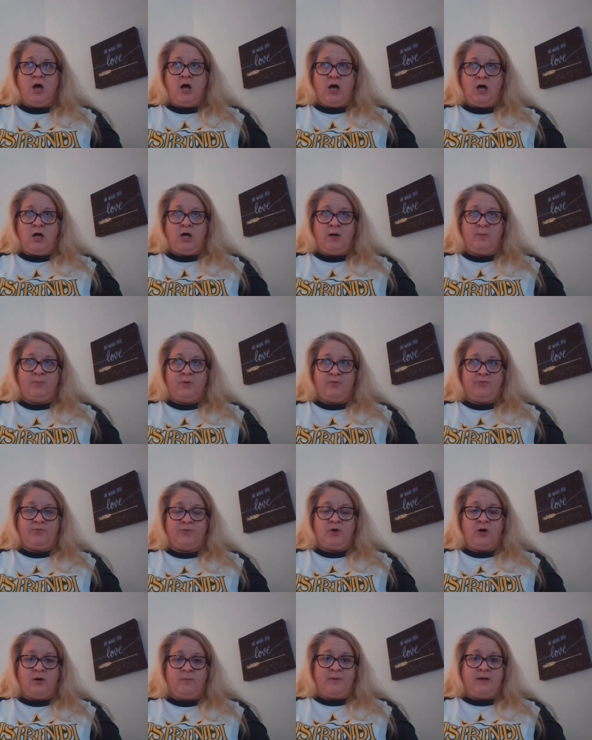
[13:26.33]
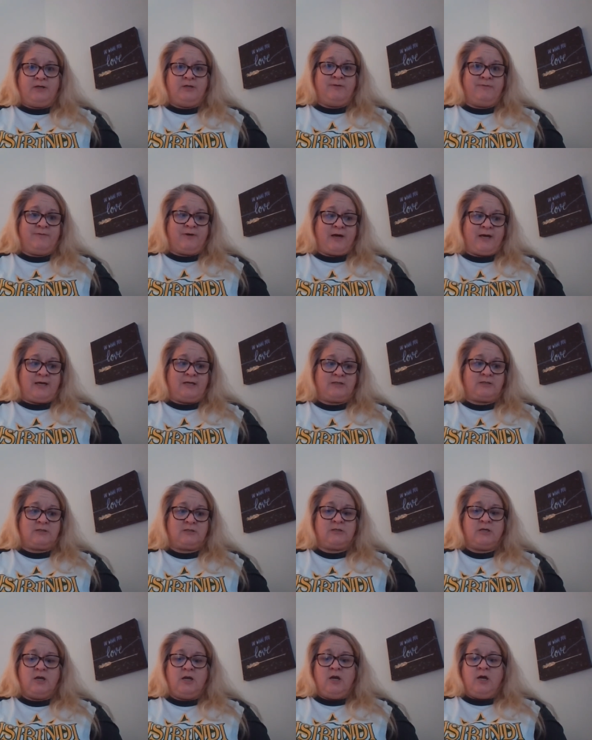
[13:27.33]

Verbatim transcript: um, from a device.